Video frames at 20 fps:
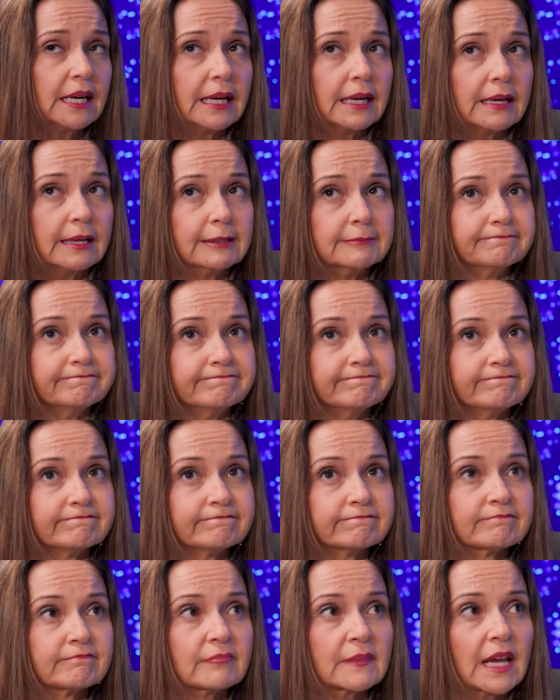um,
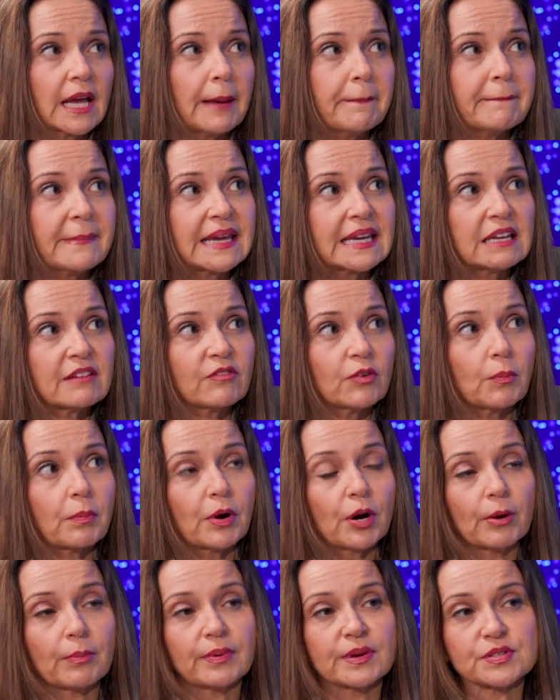a meaningful
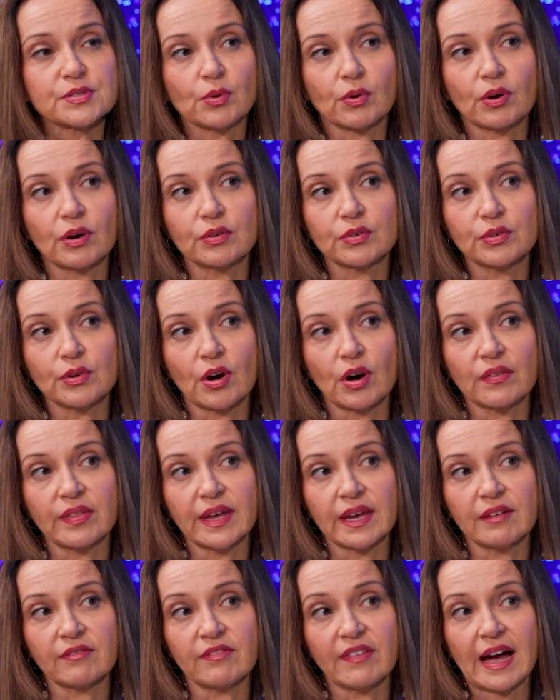purpose or are
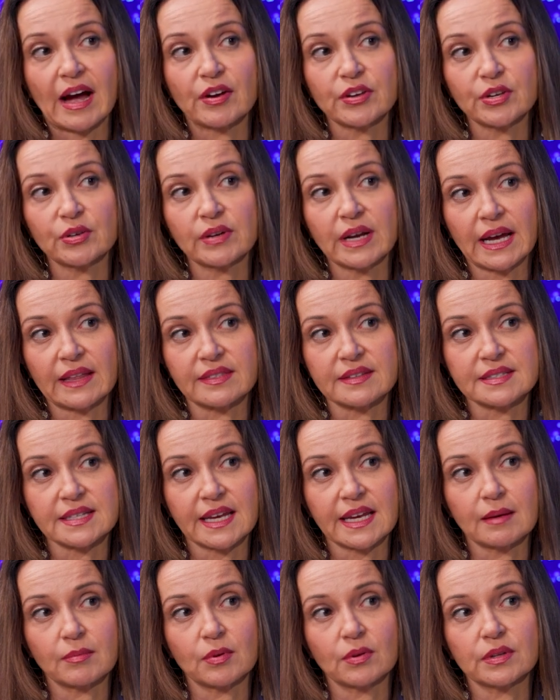they valued at the
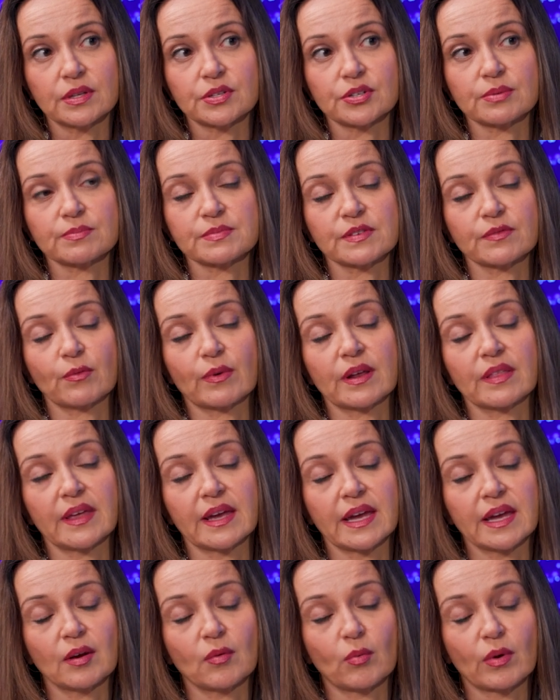table in terms of where
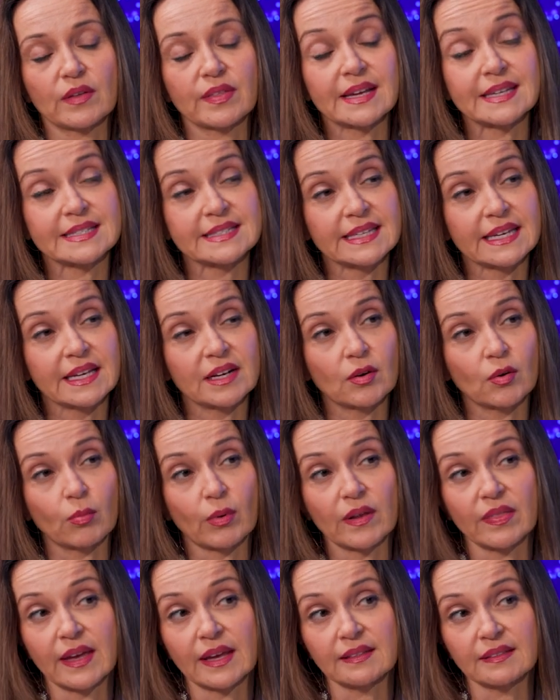they where they sit or
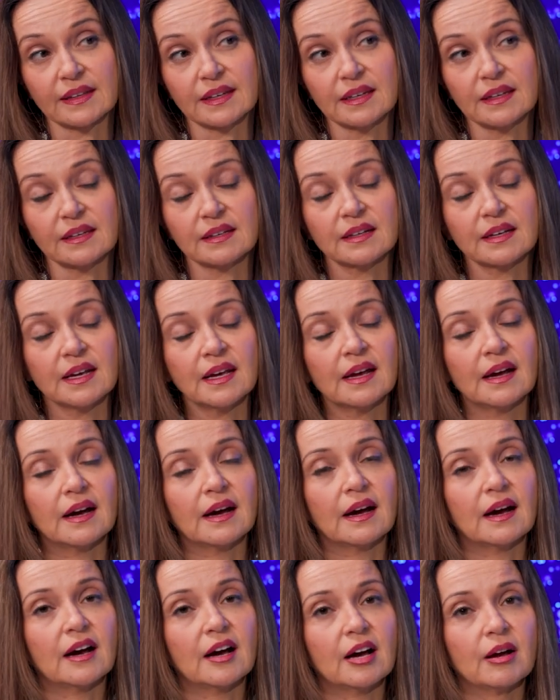where they lead
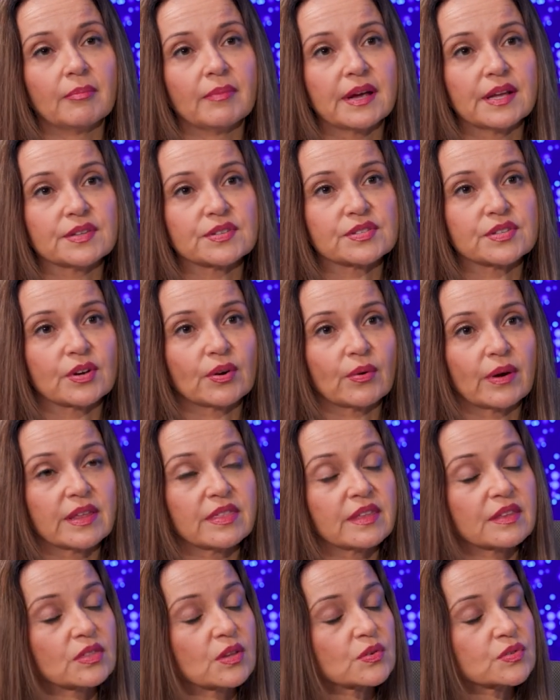um, and so I
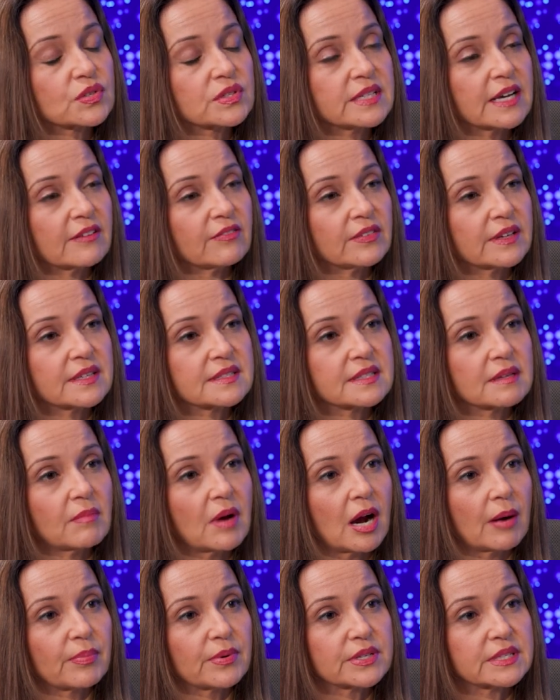think those are definitely some
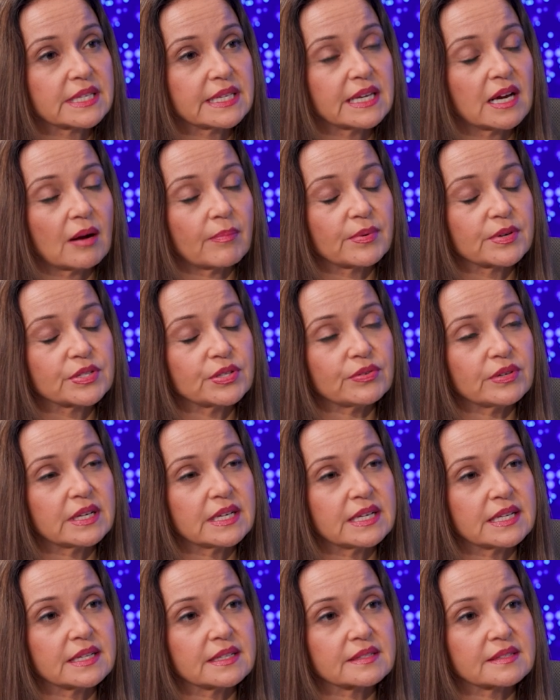oppor key
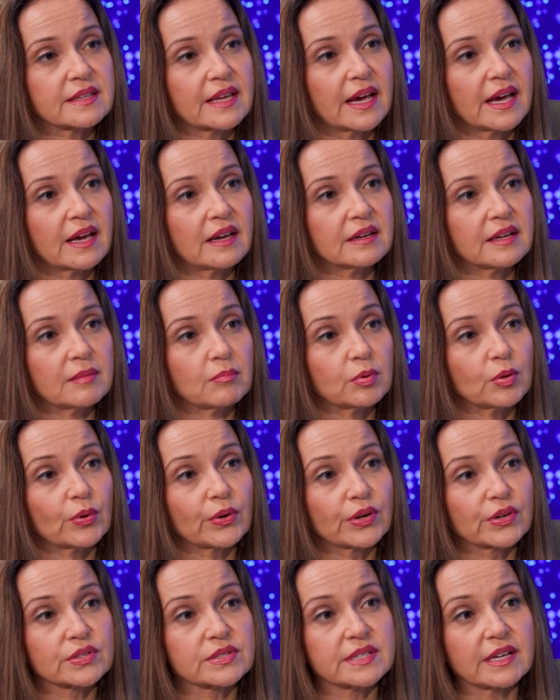opportunities that
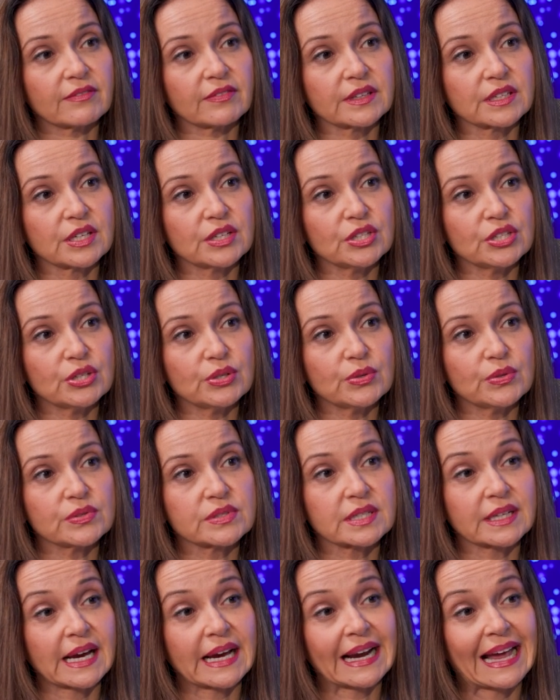employers definitely can
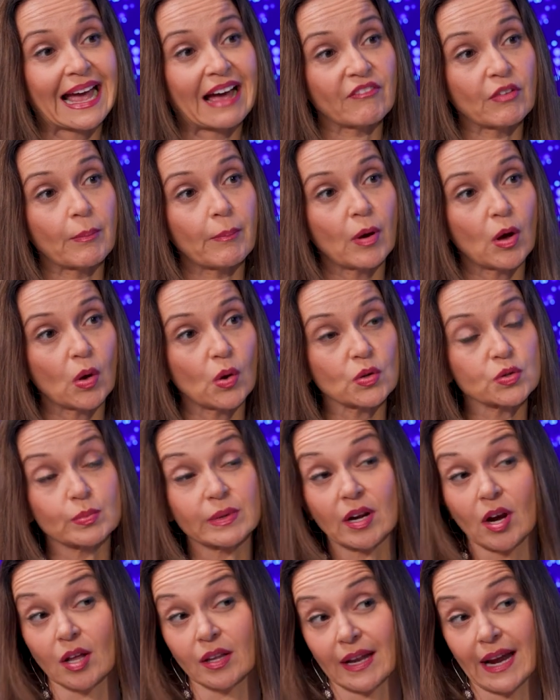use to kind of have a pulse.
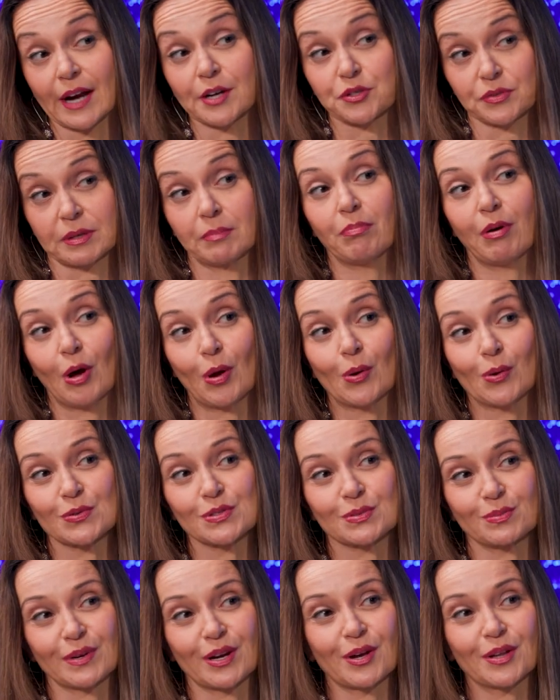We call it actually
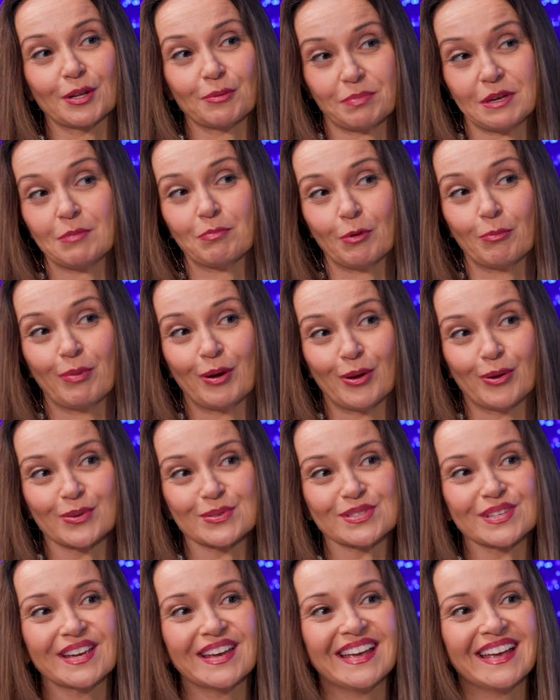pulse. We call it people
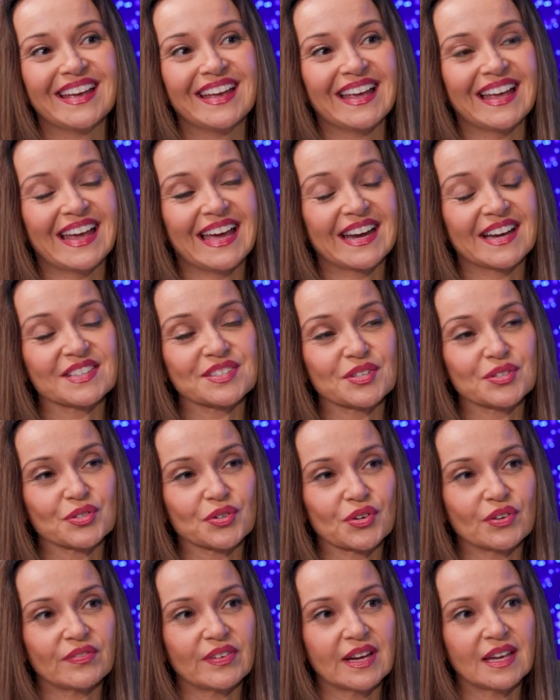pulse. Mm. And it's a
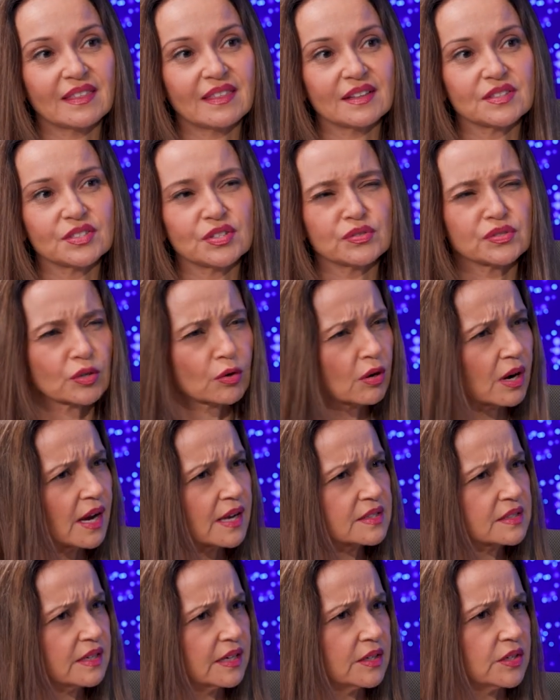survey that's used
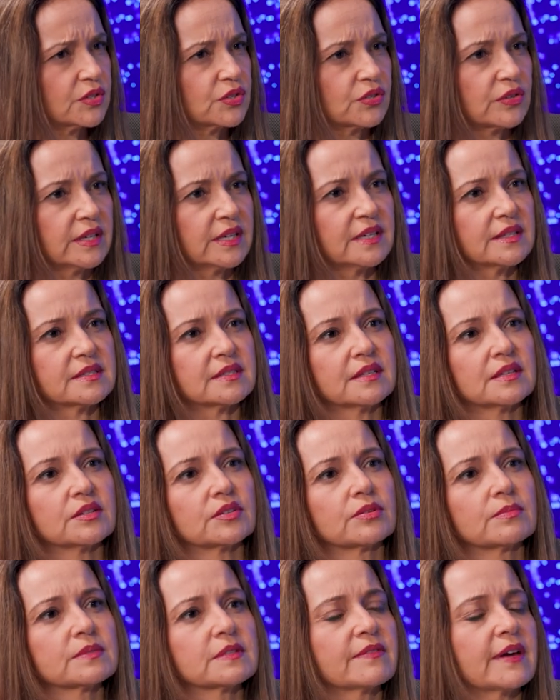across industries in
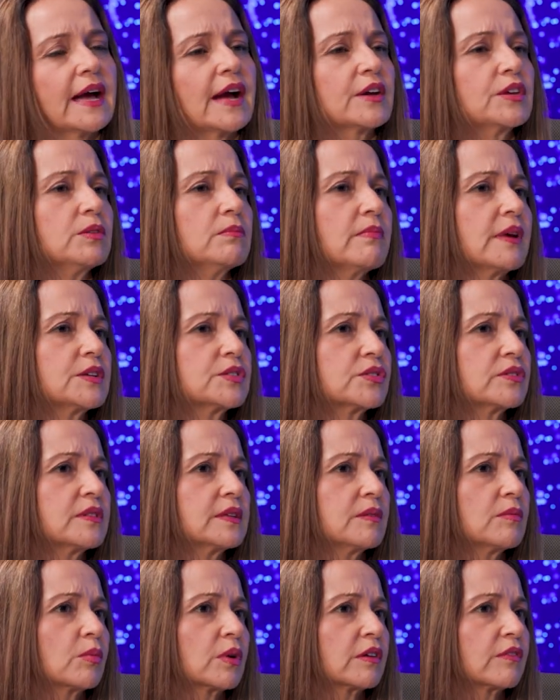terms of how you measure
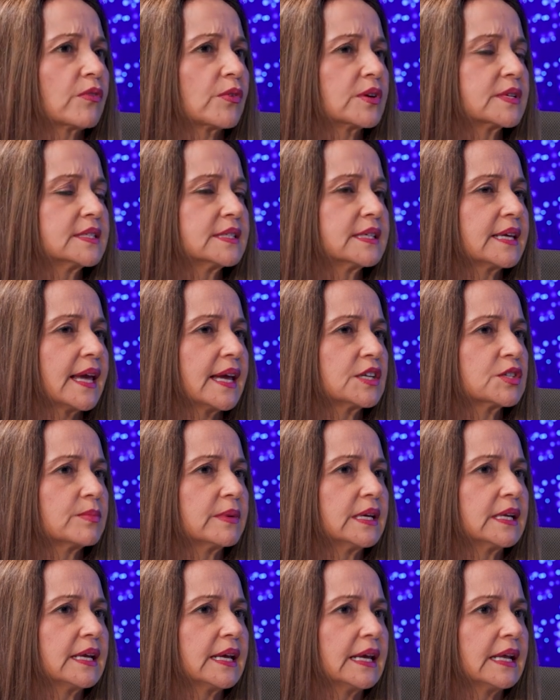the workforce
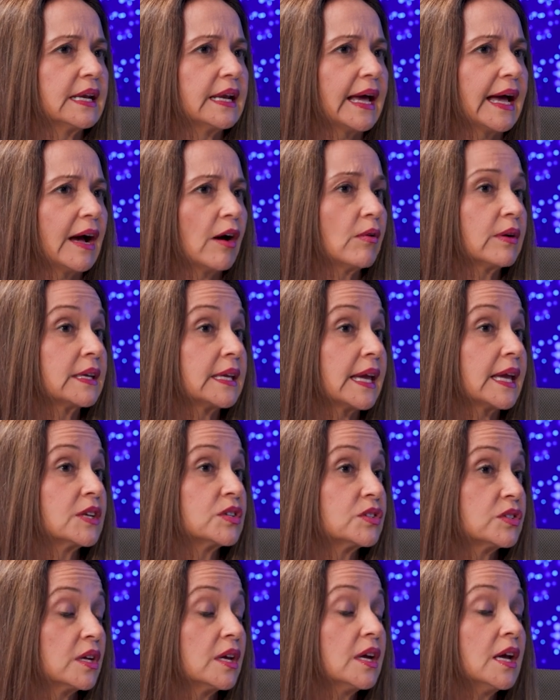engagement and how
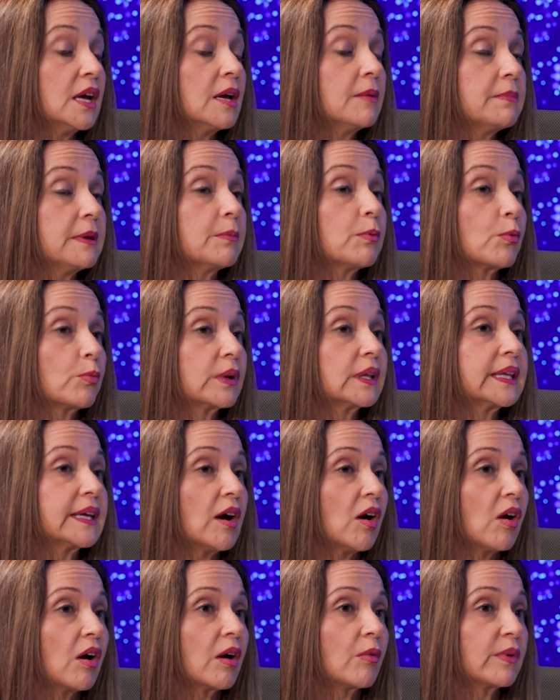engaged people really
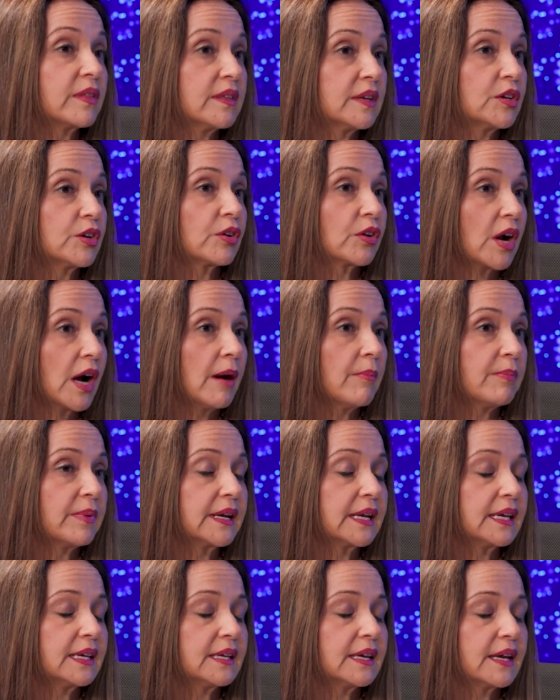are within your
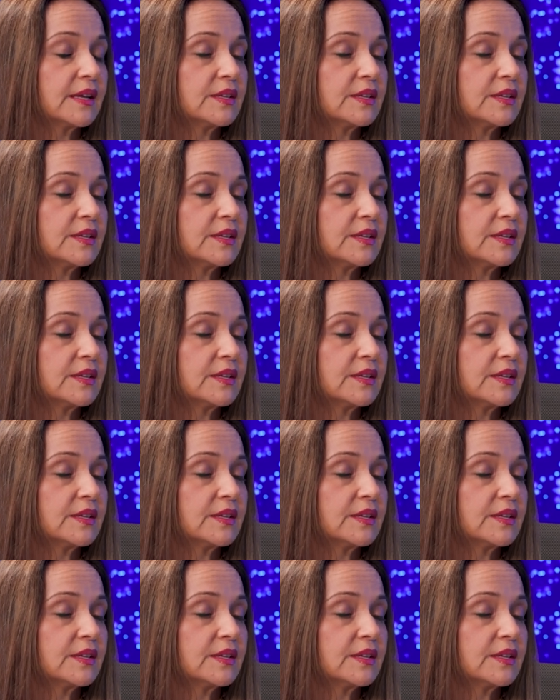company.